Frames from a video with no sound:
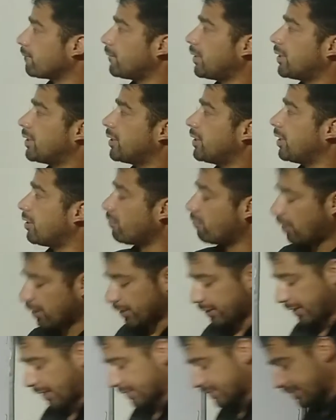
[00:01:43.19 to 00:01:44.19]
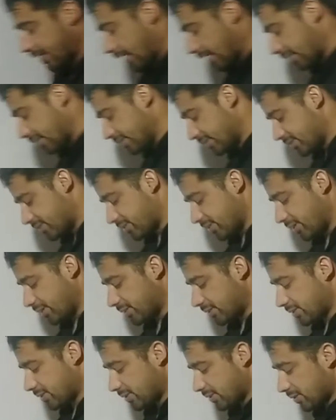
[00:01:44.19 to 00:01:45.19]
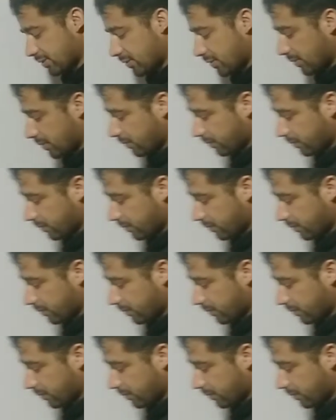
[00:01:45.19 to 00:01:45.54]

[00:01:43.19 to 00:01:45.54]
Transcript: But here, what it exactly states: